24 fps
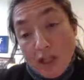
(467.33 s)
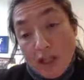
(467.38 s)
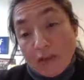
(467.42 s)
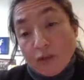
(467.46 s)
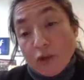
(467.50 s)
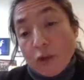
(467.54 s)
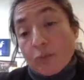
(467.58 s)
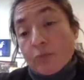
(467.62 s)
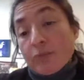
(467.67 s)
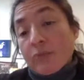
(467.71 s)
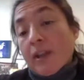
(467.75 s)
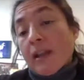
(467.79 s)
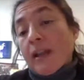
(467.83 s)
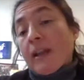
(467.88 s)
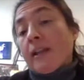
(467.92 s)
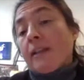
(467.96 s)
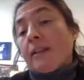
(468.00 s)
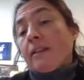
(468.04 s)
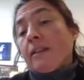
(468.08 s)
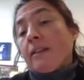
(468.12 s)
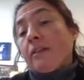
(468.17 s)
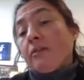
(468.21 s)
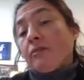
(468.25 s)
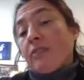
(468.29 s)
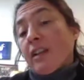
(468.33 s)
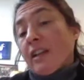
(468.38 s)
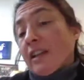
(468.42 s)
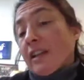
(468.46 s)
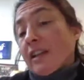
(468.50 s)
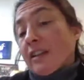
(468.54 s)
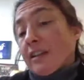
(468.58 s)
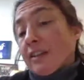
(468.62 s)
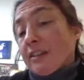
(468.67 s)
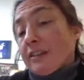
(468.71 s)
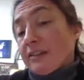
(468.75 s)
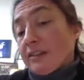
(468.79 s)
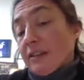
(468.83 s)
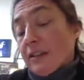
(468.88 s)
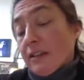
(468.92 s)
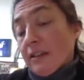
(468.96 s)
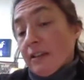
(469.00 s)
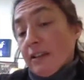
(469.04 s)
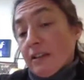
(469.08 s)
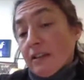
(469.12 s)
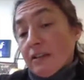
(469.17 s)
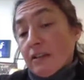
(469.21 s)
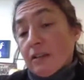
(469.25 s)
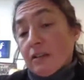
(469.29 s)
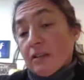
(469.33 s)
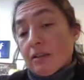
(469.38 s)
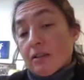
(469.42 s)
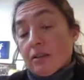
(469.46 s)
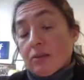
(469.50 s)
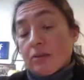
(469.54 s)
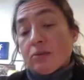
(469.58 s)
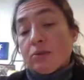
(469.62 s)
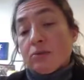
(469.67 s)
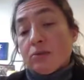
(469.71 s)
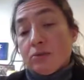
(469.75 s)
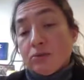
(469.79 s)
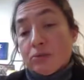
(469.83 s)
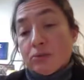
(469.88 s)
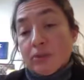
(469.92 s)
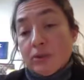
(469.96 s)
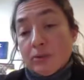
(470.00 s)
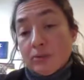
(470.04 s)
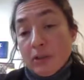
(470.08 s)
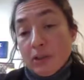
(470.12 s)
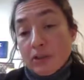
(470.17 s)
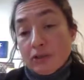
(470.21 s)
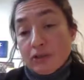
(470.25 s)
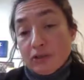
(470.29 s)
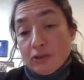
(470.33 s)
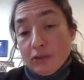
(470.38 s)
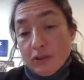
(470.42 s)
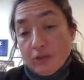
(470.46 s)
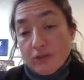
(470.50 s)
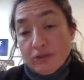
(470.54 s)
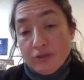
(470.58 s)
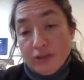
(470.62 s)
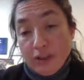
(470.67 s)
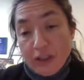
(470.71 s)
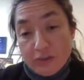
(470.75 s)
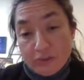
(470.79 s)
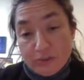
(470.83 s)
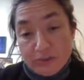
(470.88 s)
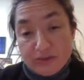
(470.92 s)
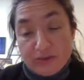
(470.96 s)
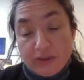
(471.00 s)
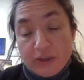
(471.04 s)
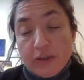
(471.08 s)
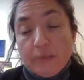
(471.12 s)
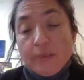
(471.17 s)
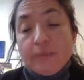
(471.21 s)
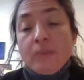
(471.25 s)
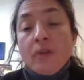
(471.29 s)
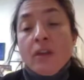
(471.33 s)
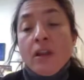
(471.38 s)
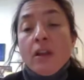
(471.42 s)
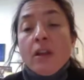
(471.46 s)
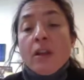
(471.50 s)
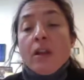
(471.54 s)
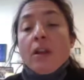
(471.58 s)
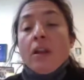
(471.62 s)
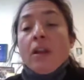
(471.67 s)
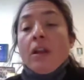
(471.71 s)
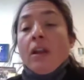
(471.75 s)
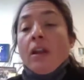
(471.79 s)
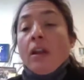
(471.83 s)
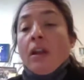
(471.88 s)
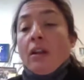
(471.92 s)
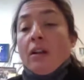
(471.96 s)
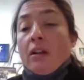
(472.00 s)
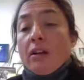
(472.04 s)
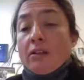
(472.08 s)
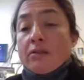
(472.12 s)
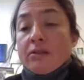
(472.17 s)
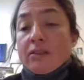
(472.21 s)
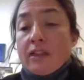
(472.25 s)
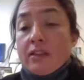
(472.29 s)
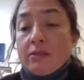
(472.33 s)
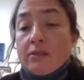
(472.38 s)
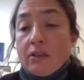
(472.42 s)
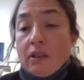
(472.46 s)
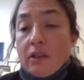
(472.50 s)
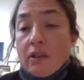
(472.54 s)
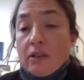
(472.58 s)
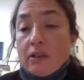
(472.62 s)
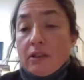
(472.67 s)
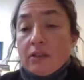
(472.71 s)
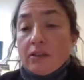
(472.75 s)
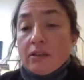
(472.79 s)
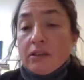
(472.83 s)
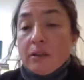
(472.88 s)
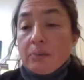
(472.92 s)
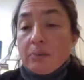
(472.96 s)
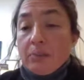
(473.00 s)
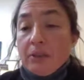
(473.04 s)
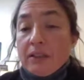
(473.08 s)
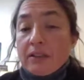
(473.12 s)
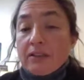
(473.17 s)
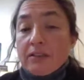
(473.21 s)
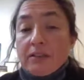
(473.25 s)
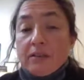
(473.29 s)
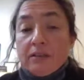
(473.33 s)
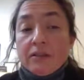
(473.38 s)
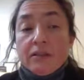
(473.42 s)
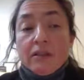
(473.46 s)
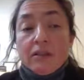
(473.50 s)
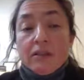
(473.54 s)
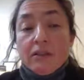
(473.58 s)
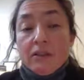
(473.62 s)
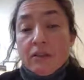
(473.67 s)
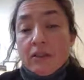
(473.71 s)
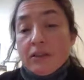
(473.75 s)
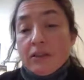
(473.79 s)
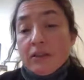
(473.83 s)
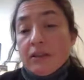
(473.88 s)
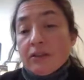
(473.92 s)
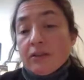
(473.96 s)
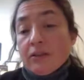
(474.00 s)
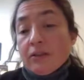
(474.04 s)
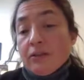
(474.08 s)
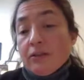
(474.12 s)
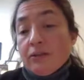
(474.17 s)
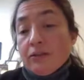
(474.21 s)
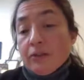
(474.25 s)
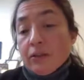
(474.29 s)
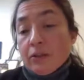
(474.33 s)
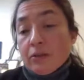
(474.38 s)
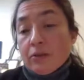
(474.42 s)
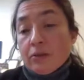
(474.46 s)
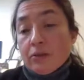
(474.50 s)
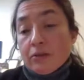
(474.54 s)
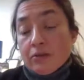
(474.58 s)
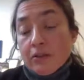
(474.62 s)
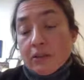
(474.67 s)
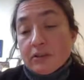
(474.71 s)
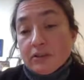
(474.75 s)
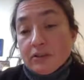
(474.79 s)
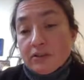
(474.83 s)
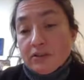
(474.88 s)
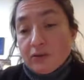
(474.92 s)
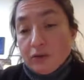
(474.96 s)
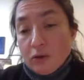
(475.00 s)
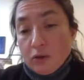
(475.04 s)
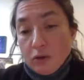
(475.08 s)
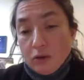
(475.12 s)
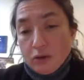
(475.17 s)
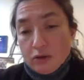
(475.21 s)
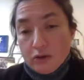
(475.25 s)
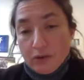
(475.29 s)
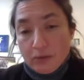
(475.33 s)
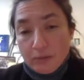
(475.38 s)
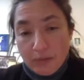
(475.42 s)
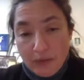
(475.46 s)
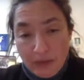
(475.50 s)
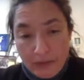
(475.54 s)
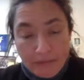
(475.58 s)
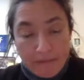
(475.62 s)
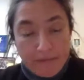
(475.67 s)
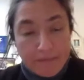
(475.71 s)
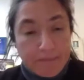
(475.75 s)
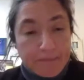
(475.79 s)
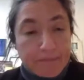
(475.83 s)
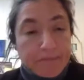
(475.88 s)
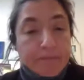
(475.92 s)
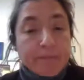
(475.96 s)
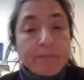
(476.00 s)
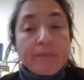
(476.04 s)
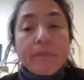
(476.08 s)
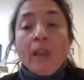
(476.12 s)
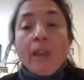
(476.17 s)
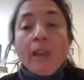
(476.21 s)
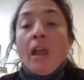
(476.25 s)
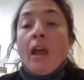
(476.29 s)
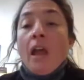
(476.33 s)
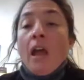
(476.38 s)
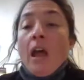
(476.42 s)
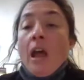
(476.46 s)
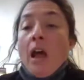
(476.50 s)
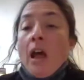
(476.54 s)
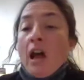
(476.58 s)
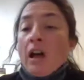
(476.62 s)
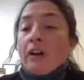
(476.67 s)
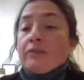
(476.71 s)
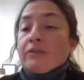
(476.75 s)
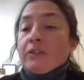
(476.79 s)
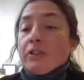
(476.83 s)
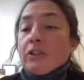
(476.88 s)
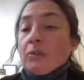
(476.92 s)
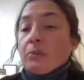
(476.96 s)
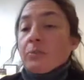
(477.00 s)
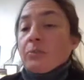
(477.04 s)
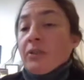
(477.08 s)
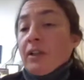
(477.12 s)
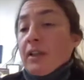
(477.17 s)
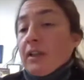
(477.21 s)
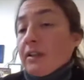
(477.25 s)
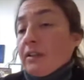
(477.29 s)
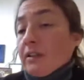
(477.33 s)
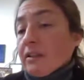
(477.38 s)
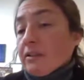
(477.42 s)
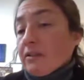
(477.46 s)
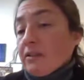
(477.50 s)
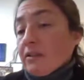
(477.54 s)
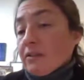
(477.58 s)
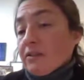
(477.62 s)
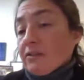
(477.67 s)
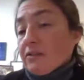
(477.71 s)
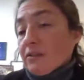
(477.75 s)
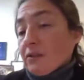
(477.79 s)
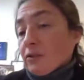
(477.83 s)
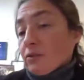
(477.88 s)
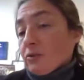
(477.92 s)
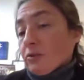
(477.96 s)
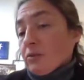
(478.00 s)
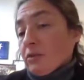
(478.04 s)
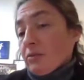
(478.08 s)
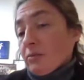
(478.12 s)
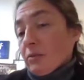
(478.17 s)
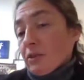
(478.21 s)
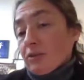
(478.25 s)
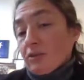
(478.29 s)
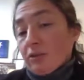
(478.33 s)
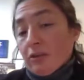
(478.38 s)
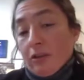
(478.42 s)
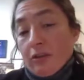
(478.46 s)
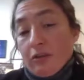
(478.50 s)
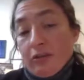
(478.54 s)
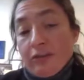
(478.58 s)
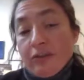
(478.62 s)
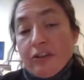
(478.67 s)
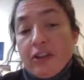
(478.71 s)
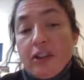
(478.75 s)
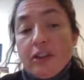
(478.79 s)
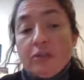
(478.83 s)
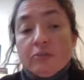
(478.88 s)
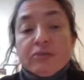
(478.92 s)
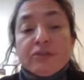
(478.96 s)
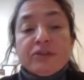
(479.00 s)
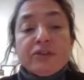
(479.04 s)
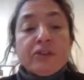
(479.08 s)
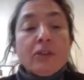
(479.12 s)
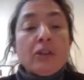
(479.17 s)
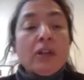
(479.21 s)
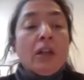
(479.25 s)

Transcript: obtain very crystalline two-dimensional films that are depicted here in the figure that is called the B. After obtaining these two-dimensional films,